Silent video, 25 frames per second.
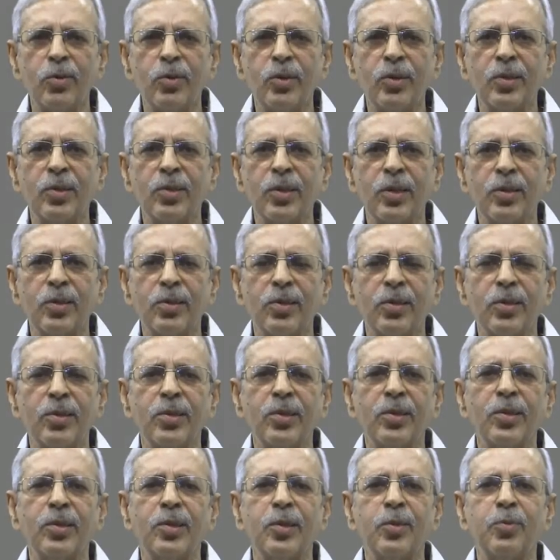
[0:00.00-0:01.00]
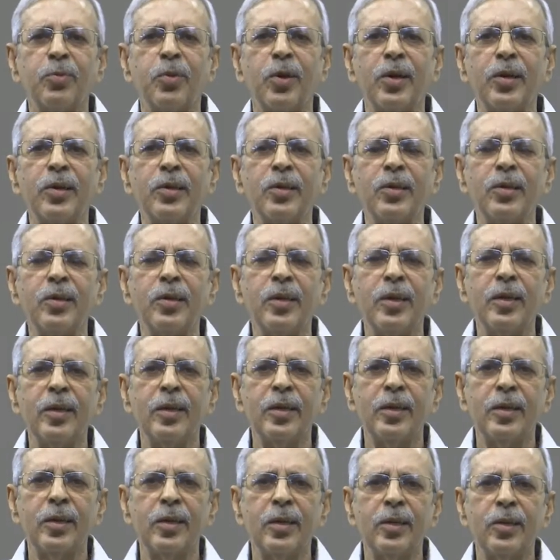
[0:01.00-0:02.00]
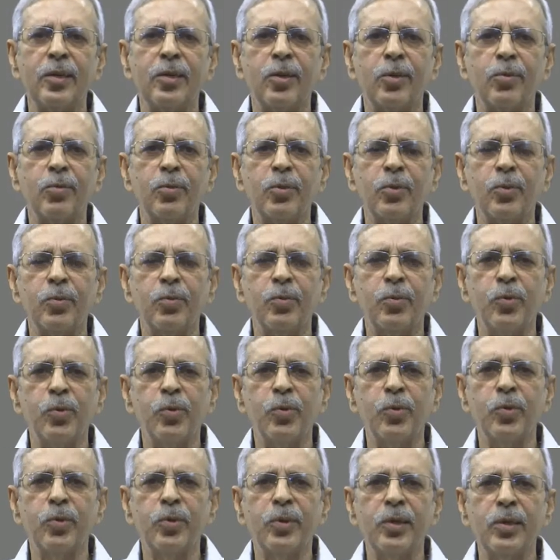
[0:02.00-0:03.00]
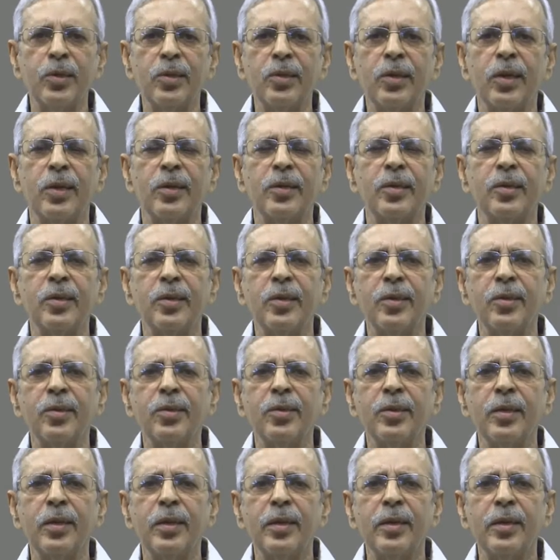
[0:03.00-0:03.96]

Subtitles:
the success is defined in terms of four key ideas.